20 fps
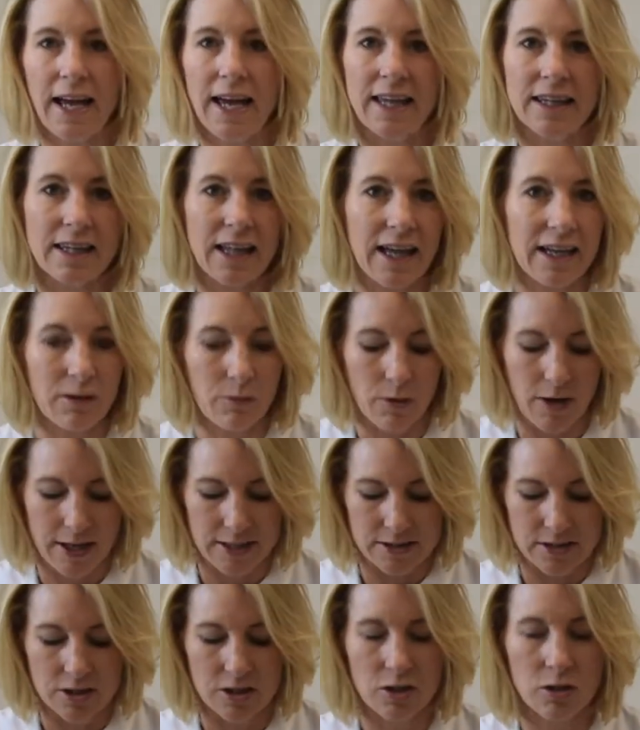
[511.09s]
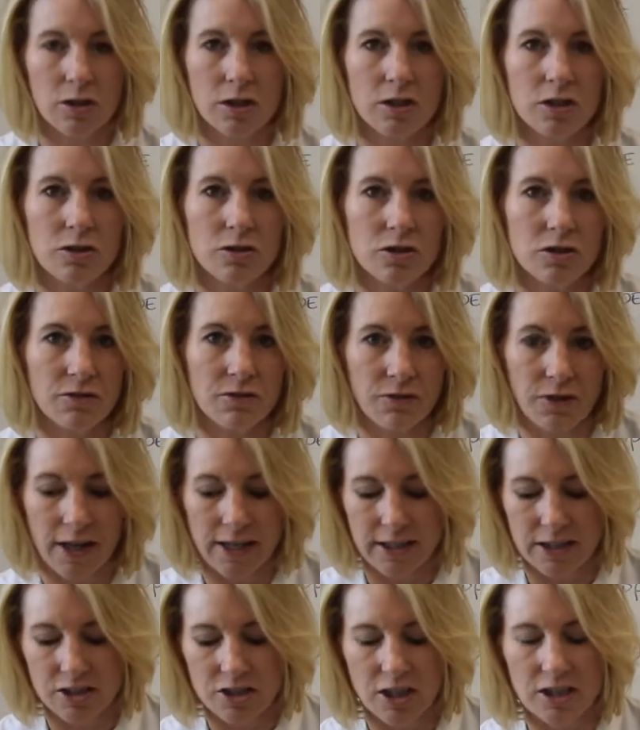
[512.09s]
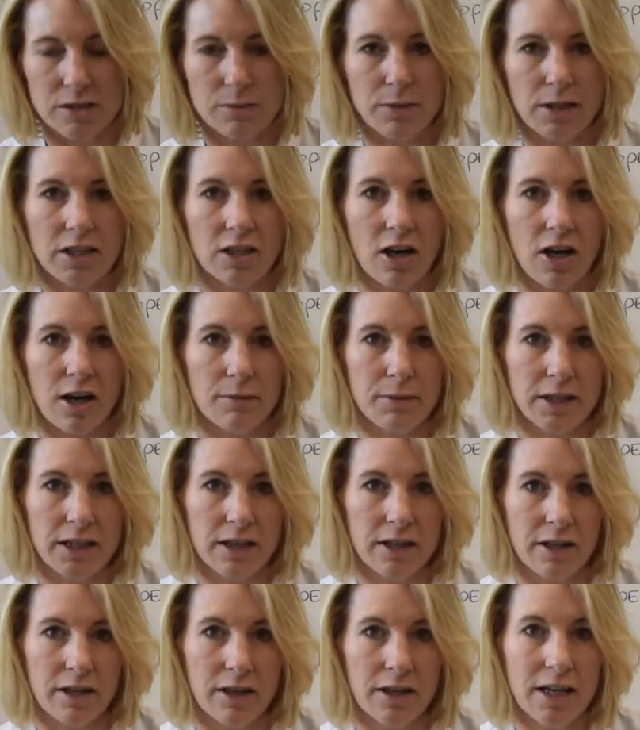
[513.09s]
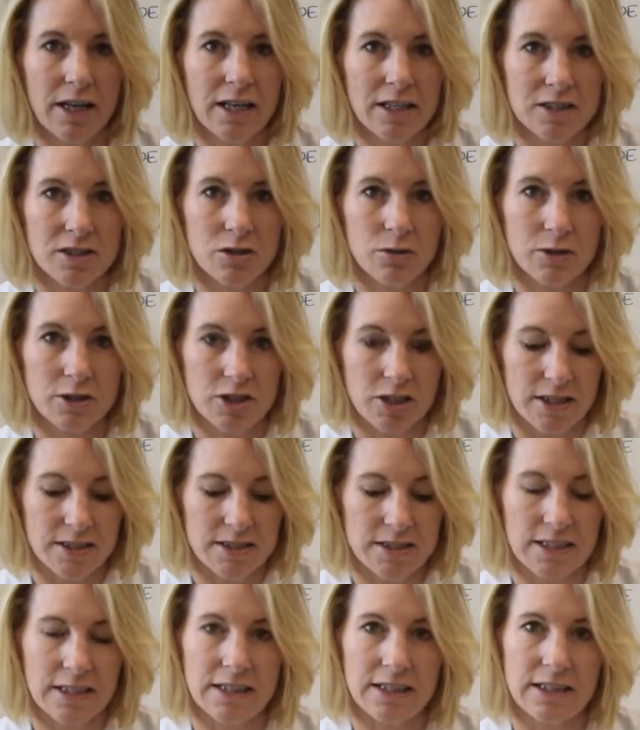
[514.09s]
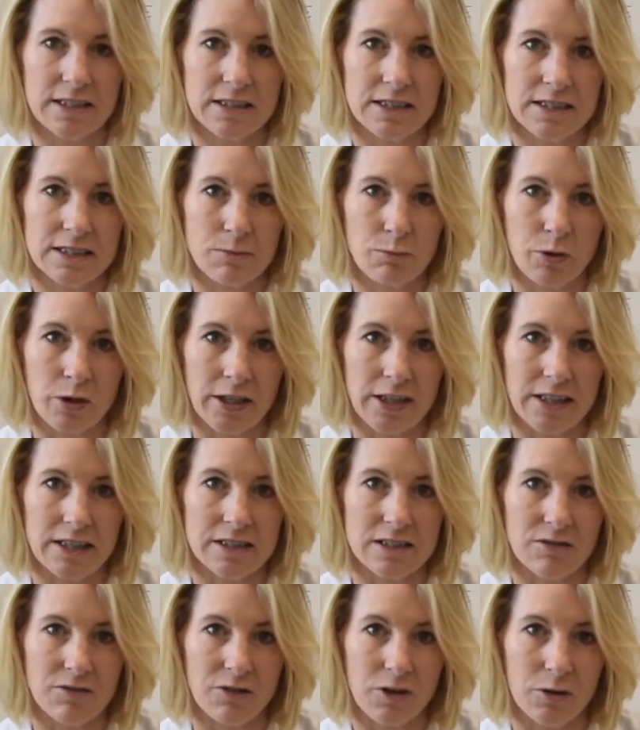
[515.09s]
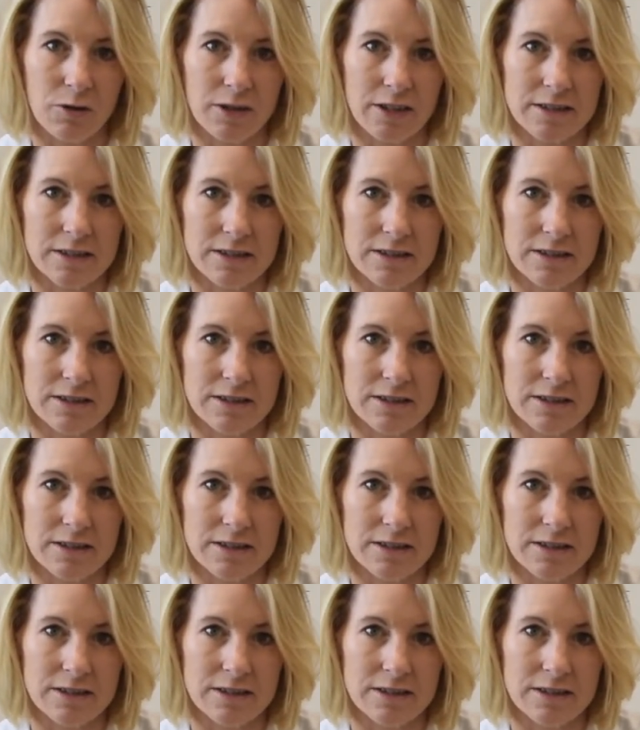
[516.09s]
and likewise, you can use your fine adjustment knob here to adjust it and bring it into focus.